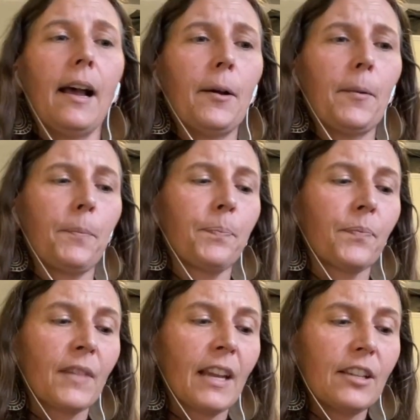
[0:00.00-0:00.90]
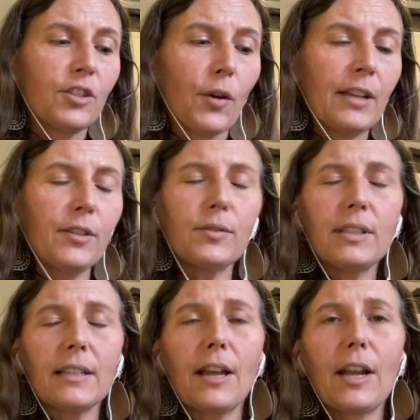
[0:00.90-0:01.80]
Um, So I do
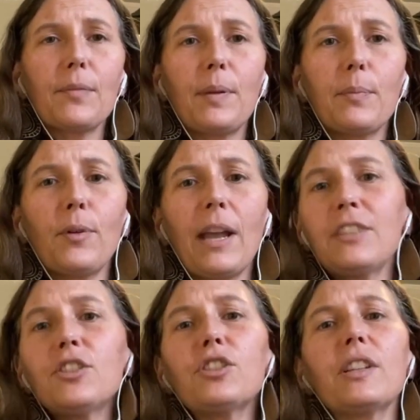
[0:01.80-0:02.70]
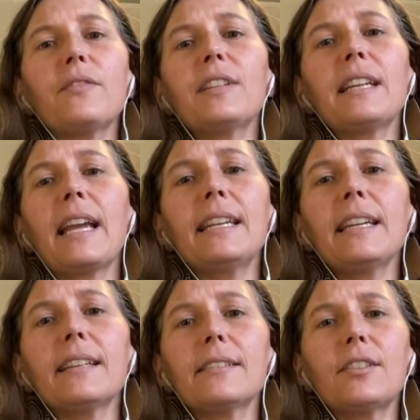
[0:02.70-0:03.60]
see a lot of people and just shifting
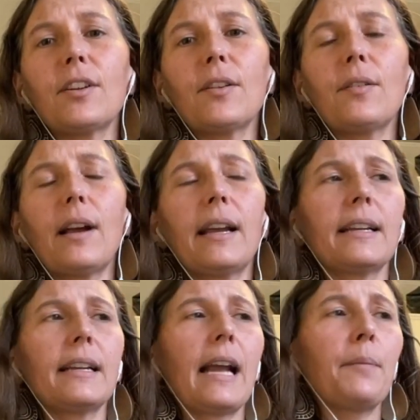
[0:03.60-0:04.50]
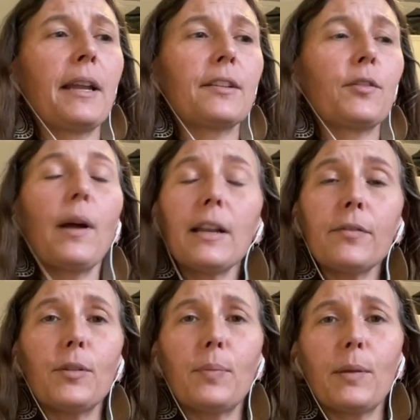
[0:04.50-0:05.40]
ideas. I met quite
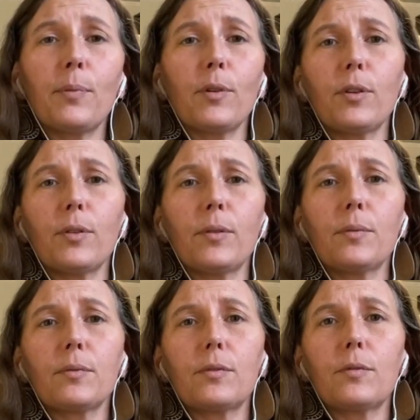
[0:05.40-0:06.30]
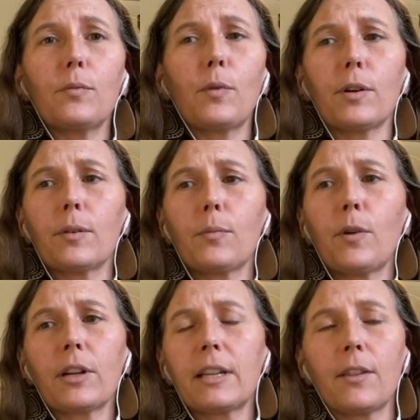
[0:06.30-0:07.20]
a few people who were
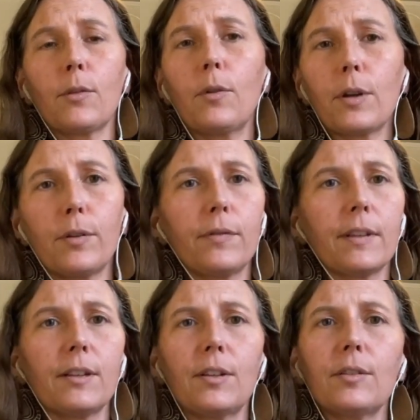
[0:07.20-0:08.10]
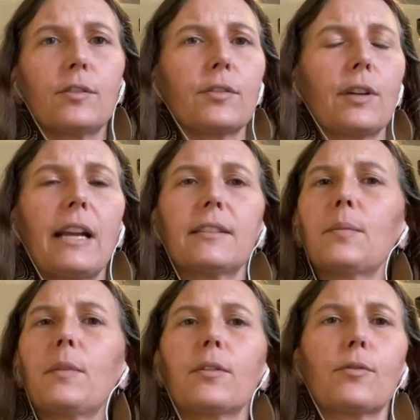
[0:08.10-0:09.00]
working in the oil fields or had
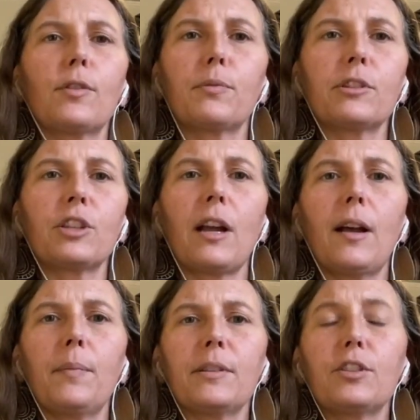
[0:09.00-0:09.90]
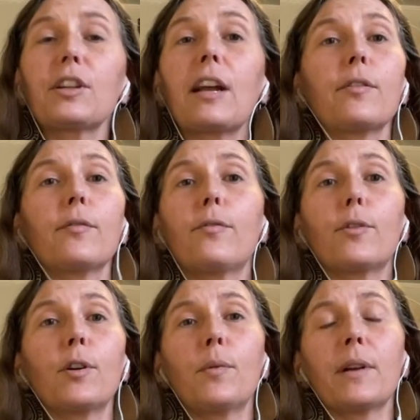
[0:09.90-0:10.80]
some other corporate job and took out the
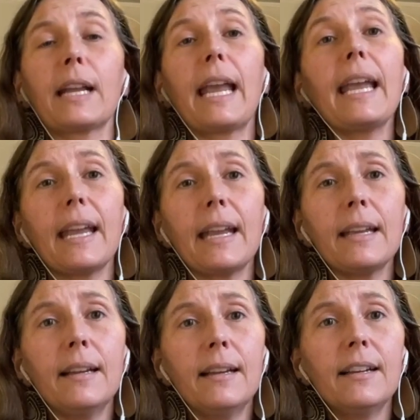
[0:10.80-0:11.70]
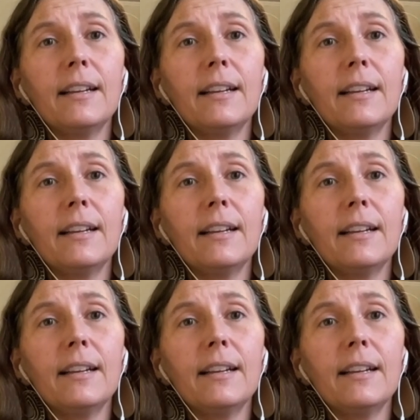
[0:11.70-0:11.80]
401k,